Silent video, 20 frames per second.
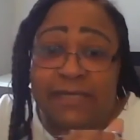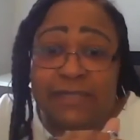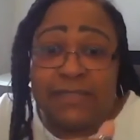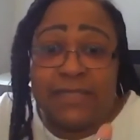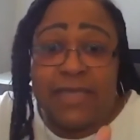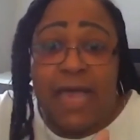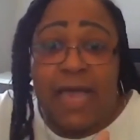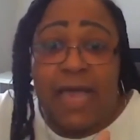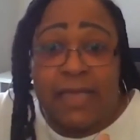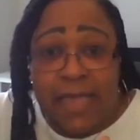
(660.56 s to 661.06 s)

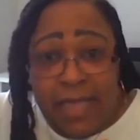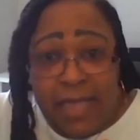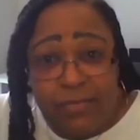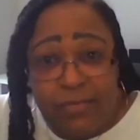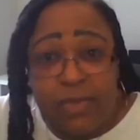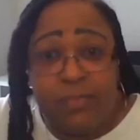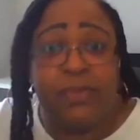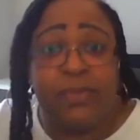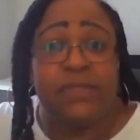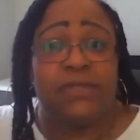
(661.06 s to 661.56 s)
DTI can
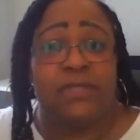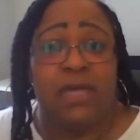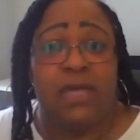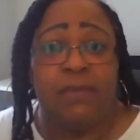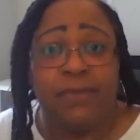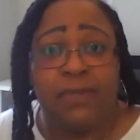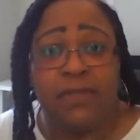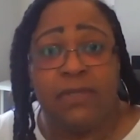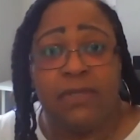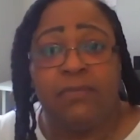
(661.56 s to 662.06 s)
be pushed
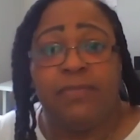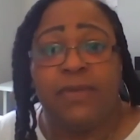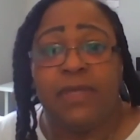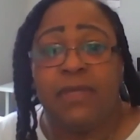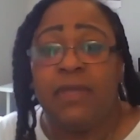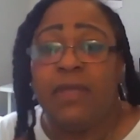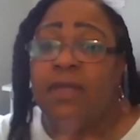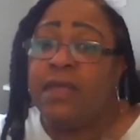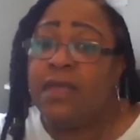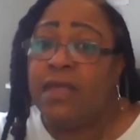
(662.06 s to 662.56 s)
up a little
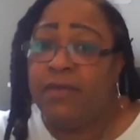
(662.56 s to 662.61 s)
bit